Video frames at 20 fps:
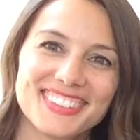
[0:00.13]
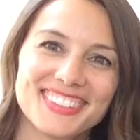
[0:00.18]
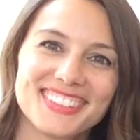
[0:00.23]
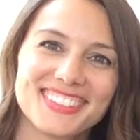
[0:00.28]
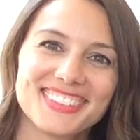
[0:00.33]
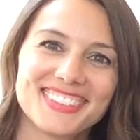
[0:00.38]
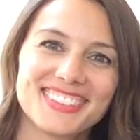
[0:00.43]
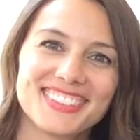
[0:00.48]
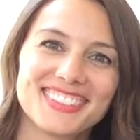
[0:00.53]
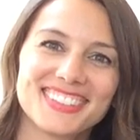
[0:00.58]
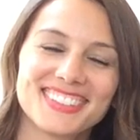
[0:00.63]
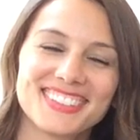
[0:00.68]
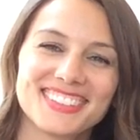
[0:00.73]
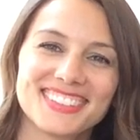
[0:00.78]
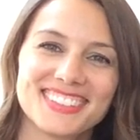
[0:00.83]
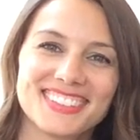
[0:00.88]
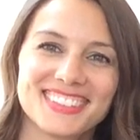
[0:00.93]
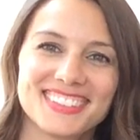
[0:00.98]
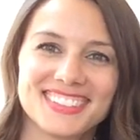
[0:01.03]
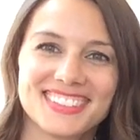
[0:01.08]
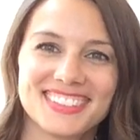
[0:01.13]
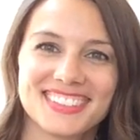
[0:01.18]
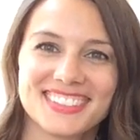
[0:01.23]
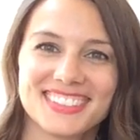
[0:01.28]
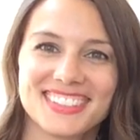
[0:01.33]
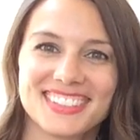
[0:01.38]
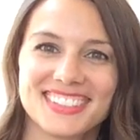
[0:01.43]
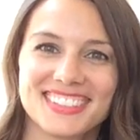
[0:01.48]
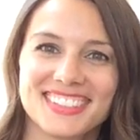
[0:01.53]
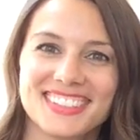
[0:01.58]

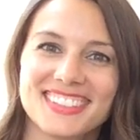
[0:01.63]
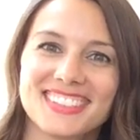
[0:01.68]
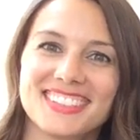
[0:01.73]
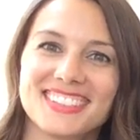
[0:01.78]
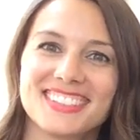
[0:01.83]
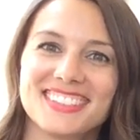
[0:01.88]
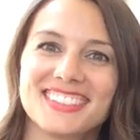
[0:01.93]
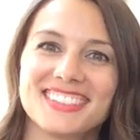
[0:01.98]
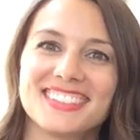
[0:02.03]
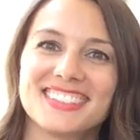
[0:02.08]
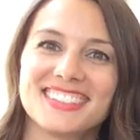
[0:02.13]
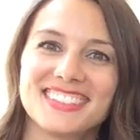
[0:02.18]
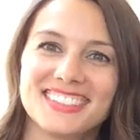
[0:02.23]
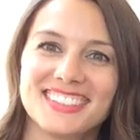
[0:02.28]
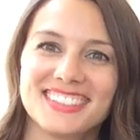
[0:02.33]
(not speaking)